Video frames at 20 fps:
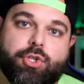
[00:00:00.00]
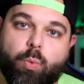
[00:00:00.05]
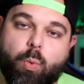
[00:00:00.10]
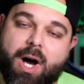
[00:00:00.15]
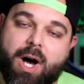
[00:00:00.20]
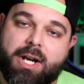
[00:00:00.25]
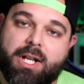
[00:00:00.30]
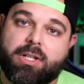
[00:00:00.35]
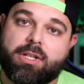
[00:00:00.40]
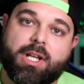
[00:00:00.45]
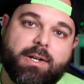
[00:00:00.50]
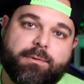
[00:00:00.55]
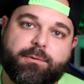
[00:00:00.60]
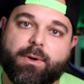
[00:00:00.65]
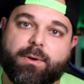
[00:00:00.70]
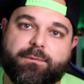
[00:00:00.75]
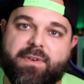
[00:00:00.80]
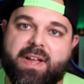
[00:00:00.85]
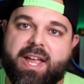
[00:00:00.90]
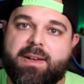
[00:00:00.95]
want to look
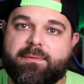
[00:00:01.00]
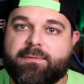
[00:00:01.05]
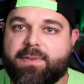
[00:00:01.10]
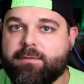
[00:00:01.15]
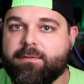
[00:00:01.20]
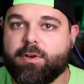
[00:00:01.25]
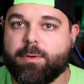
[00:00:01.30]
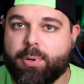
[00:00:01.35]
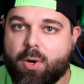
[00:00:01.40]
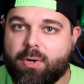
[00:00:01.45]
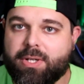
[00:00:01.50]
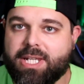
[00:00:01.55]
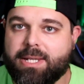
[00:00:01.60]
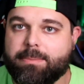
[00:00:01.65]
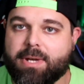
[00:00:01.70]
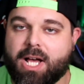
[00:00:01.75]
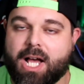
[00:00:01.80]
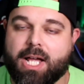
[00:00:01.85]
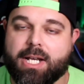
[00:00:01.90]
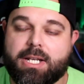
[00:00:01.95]
for fan favorite
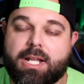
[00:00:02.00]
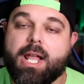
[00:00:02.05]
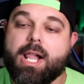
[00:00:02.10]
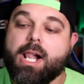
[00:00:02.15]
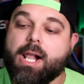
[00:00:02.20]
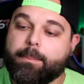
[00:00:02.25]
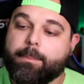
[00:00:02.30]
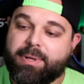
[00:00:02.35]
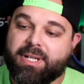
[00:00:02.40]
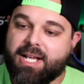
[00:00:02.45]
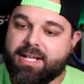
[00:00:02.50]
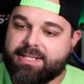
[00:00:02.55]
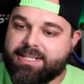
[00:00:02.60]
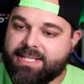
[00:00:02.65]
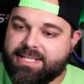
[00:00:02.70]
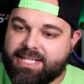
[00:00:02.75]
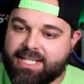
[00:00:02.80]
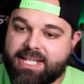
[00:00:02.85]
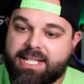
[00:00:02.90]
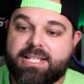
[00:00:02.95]
Pokemon because
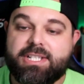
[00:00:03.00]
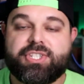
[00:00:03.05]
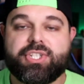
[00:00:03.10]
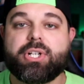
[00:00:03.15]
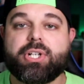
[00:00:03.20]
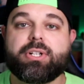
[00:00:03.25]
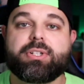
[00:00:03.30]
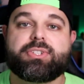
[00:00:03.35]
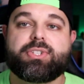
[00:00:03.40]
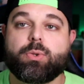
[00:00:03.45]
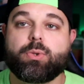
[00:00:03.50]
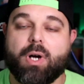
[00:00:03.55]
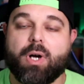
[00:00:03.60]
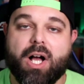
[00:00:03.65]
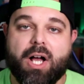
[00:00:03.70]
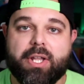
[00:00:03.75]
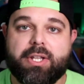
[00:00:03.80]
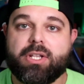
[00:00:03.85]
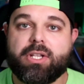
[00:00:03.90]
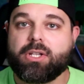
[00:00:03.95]
it's easier to
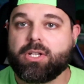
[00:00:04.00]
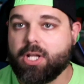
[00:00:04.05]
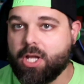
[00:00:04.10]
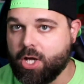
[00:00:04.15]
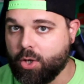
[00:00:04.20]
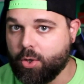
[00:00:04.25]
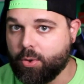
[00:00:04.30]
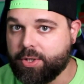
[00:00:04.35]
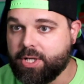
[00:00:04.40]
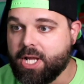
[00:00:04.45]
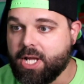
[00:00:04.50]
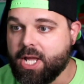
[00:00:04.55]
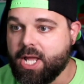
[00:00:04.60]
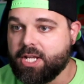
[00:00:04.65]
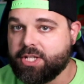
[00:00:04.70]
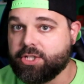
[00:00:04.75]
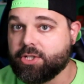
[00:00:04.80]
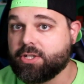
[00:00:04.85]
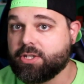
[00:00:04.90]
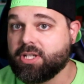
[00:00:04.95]
unload
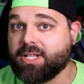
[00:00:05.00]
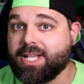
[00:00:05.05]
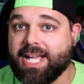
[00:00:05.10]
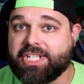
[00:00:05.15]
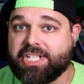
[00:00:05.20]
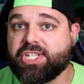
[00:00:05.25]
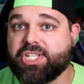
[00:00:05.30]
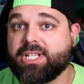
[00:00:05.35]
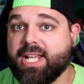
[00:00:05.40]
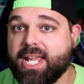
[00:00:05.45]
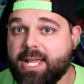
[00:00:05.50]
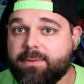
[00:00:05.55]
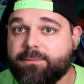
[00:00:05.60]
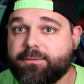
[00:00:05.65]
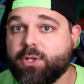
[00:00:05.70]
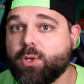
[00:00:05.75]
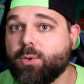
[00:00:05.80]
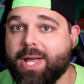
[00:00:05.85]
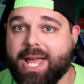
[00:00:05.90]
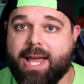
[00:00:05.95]
your collection if
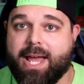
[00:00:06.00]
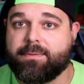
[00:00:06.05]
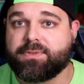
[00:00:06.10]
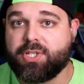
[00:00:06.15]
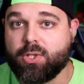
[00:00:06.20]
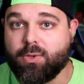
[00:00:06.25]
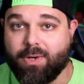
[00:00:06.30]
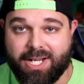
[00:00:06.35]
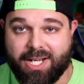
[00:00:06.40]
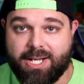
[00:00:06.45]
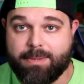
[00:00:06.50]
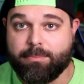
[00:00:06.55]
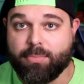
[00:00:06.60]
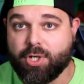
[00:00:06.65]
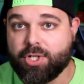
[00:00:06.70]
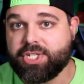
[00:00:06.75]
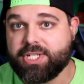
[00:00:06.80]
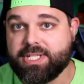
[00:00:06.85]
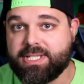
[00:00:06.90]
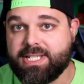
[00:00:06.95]
you have to in
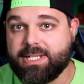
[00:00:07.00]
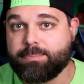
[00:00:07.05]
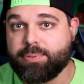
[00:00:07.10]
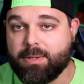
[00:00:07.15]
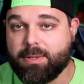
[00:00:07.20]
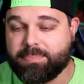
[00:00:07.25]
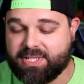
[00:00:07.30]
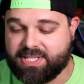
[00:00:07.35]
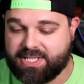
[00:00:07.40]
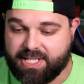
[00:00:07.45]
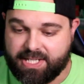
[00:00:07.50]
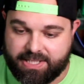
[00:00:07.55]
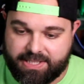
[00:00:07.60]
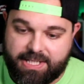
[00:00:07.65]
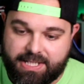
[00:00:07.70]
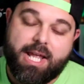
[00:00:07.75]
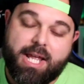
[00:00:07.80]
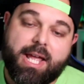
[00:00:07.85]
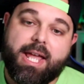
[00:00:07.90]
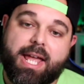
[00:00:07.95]
emergency purposes.
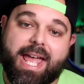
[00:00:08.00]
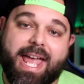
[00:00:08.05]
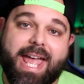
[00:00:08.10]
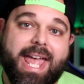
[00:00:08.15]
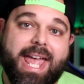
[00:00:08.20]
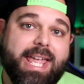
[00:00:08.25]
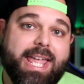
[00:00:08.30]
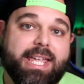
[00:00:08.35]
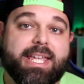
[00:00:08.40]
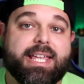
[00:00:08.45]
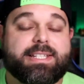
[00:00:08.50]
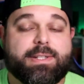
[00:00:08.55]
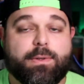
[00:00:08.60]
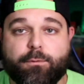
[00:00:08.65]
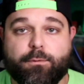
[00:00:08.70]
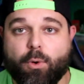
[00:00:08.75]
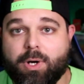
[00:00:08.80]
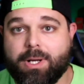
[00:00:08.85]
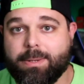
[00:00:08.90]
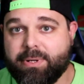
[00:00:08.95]
A is
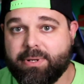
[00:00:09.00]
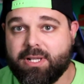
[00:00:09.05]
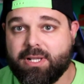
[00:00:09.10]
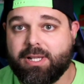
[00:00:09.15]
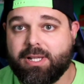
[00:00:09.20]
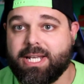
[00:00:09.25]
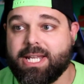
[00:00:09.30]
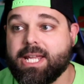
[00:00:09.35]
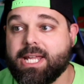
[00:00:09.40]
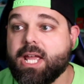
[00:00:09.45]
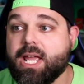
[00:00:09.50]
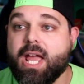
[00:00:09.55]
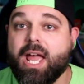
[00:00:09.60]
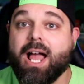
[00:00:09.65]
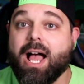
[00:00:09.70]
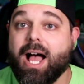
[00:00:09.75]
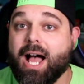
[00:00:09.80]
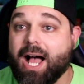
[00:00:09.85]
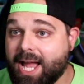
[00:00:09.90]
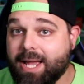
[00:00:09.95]
affordability.
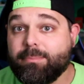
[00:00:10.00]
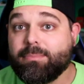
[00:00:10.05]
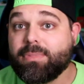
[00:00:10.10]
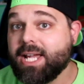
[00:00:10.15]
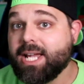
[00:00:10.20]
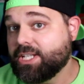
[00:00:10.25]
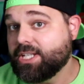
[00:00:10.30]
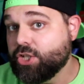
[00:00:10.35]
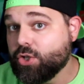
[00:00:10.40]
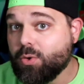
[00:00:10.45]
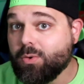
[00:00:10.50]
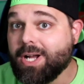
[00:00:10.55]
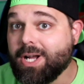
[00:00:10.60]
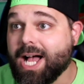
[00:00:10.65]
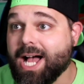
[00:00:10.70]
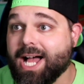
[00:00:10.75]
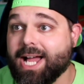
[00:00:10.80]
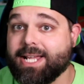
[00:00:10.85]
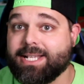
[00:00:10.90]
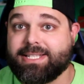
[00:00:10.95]
I'm like you
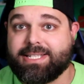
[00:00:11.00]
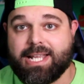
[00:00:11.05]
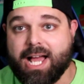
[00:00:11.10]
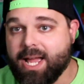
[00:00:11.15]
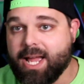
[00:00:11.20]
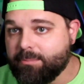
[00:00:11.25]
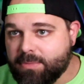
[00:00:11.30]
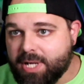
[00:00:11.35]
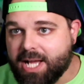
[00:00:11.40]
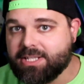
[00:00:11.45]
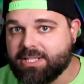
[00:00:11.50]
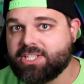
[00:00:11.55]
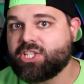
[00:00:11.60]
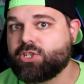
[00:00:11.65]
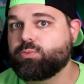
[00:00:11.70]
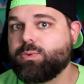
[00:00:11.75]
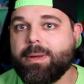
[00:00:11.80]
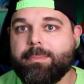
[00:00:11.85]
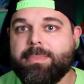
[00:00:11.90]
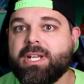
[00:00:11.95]
guys. I'm not
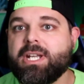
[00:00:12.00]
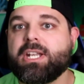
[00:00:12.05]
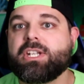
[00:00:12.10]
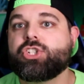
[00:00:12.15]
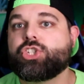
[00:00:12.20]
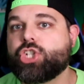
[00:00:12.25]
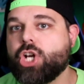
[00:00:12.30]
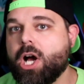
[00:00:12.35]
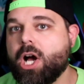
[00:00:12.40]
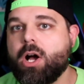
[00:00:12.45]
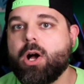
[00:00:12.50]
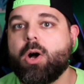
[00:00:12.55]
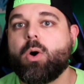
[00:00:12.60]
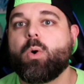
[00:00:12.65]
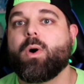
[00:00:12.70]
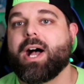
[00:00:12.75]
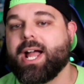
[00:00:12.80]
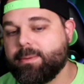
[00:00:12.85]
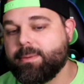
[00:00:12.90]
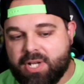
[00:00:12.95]
swimming in dough.
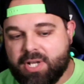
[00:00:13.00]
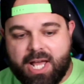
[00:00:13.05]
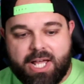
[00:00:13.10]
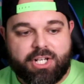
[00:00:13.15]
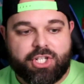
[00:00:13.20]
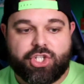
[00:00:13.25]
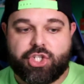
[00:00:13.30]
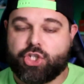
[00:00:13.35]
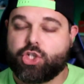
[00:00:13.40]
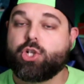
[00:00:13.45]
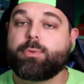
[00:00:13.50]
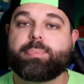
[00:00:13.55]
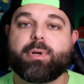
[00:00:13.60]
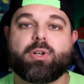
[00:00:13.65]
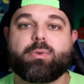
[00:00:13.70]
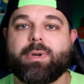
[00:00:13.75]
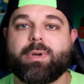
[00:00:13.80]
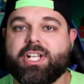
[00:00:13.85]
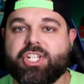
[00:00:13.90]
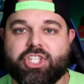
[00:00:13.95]
I'm not a
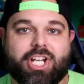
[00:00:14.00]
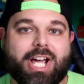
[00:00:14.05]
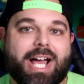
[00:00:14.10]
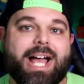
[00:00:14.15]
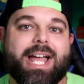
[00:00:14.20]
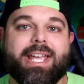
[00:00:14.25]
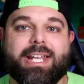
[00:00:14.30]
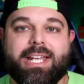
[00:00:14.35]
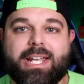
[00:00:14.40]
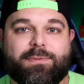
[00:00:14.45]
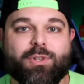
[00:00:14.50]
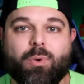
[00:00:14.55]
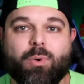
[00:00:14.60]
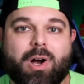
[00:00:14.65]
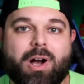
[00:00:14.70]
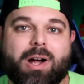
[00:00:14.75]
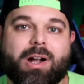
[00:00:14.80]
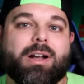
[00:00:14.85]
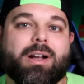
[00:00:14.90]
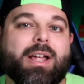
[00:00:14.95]
super rich guy. And if you
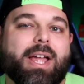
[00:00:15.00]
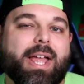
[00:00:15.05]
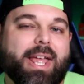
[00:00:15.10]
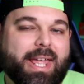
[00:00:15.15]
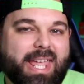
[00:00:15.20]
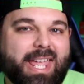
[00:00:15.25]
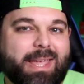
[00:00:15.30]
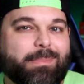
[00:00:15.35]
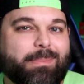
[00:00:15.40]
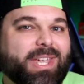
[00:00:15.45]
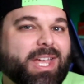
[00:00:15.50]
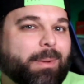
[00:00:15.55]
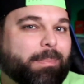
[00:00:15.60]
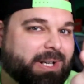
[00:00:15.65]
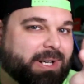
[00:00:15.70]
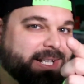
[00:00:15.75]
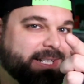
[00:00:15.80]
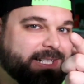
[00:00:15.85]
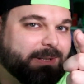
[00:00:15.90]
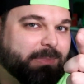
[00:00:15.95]
are, hit me up. I
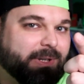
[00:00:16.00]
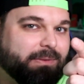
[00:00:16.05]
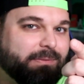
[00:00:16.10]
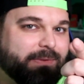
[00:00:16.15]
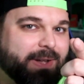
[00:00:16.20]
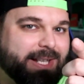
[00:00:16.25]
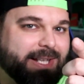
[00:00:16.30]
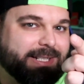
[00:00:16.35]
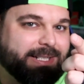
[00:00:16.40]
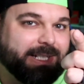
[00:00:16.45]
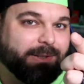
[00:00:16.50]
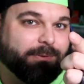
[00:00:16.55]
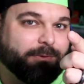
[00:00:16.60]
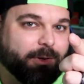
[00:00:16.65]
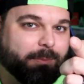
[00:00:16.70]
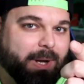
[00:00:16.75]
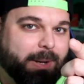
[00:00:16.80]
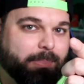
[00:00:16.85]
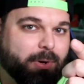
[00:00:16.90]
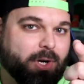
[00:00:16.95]
need investing for
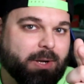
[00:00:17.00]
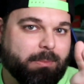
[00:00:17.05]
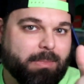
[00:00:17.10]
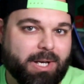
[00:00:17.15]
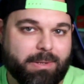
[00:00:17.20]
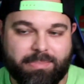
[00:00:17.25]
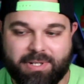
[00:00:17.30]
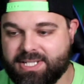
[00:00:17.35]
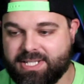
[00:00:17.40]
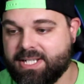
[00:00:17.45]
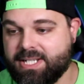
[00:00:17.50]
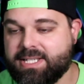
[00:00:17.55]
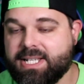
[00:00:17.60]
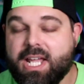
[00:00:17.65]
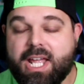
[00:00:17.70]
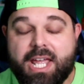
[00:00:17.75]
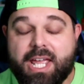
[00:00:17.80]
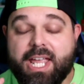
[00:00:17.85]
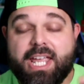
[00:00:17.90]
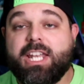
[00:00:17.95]
my Pokemon business.
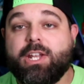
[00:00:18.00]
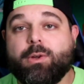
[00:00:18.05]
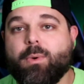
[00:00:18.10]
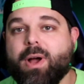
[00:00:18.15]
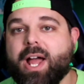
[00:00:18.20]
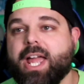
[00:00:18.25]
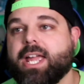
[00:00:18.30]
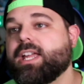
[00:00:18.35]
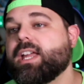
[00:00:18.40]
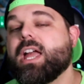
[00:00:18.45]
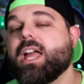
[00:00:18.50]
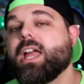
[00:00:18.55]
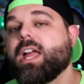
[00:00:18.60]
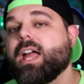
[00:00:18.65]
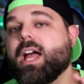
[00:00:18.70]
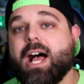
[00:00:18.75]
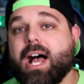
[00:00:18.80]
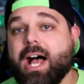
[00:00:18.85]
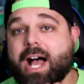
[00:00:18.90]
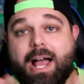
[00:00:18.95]
Anyway,
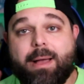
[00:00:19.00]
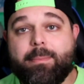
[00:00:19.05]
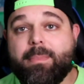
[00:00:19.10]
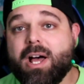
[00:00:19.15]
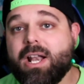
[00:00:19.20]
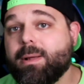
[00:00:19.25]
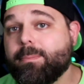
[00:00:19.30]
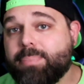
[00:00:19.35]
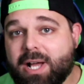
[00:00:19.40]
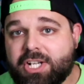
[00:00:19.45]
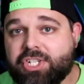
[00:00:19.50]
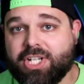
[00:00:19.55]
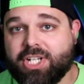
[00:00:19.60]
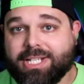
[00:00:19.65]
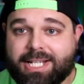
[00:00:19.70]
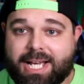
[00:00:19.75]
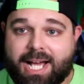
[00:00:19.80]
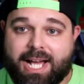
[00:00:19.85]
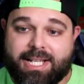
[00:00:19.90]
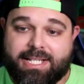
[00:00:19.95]
I'm on a budget,
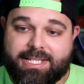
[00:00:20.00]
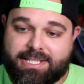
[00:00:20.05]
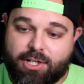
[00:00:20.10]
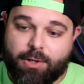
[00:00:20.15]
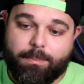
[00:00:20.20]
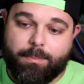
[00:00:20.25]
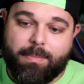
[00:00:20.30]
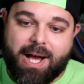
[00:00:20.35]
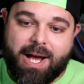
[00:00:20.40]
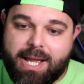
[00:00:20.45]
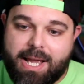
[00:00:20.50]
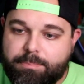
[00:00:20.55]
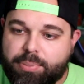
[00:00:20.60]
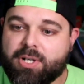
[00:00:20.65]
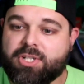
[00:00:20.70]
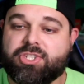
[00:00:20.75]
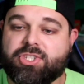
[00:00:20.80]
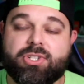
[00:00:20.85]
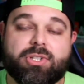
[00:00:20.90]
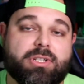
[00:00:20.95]
guys, so my
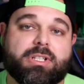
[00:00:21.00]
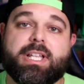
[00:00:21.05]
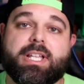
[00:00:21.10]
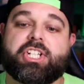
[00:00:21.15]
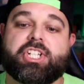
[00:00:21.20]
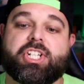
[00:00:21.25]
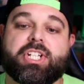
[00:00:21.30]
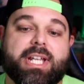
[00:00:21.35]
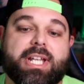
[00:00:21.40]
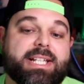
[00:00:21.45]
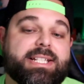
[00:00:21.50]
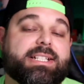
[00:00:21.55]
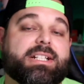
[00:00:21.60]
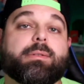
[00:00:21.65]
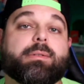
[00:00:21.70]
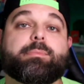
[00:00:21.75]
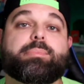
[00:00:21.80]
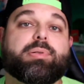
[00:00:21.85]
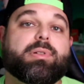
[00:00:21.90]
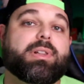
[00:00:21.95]
personal collection is
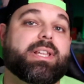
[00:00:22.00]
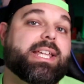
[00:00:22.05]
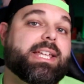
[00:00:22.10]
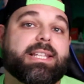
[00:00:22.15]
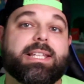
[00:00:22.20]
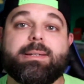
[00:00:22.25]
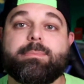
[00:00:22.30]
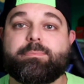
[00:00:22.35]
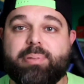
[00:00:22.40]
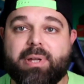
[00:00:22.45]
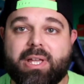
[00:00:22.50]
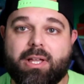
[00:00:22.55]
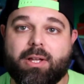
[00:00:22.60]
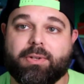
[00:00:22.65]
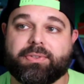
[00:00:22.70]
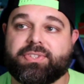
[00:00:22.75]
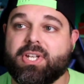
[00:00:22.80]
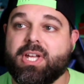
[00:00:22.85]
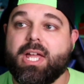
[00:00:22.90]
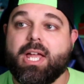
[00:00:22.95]
completely
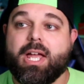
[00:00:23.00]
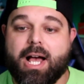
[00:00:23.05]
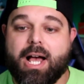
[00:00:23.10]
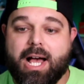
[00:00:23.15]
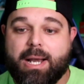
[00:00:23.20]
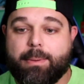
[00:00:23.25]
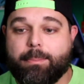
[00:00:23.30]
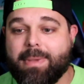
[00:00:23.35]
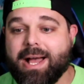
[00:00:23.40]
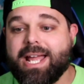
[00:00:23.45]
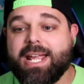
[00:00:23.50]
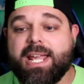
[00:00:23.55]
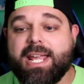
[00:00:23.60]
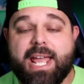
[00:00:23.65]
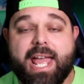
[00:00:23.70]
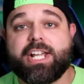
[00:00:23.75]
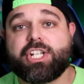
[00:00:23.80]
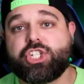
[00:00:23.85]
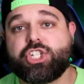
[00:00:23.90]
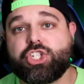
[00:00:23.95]
built on my
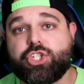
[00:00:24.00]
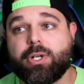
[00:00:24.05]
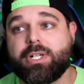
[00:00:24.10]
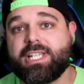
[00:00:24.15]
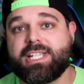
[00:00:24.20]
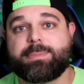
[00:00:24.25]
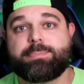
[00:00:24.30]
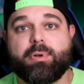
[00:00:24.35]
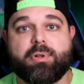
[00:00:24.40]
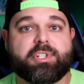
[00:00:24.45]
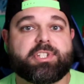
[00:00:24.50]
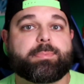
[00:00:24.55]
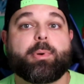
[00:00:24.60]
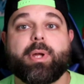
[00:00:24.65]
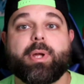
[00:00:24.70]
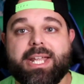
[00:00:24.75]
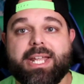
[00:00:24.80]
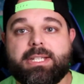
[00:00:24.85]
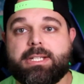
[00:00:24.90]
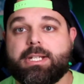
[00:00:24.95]
extra disposable
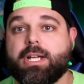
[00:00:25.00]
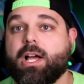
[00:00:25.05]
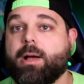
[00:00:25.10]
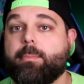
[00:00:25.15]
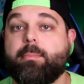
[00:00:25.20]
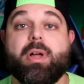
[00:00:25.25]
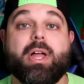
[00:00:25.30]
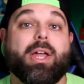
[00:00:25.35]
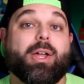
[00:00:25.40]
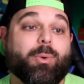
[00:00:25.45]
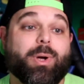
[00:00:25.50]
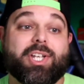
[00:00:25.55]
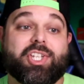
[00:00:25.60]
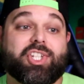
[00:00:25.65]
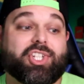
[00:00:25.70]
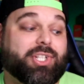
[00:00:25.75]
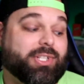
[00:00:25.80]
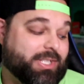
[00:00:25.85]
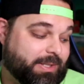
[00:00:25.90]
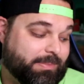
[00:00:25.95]
income,
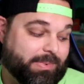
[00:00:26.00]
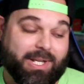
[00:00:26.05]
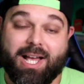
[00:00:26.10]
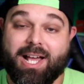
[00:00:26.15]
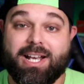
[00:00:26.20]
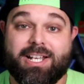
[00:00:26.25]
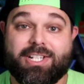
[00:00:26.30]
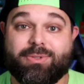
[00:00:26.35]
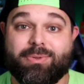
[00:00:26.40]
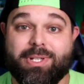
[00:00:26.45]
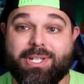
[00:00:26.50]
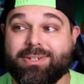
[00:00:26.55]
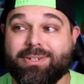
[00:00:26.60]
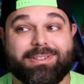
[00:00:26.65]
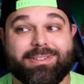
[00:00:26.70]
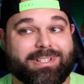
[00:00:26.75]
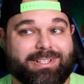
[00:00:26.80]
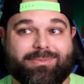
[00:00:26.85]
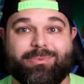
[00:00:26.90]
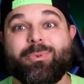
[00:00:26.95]
which, to be honest with you,
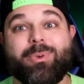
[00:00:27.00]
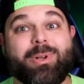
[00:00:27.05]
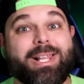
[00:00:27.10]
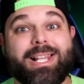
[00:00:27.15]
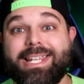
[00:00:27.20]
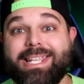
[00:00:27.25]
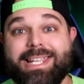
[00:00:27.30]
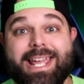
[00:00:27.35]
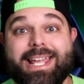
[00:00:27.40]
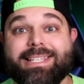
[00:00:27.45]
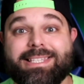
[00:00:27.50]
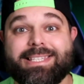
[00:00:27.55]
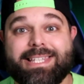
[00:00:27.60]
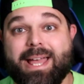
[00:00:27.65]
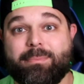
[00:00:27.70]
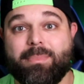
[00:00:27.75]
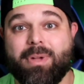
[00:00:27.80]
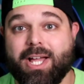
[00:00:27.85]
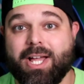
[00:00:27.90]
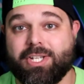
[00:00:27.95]
really ain't that
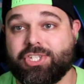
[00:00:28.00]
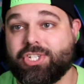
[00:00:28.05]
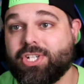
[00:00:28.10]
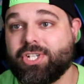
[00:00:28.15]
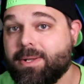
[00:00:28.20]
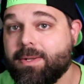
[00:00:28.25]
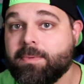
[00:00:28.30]
much.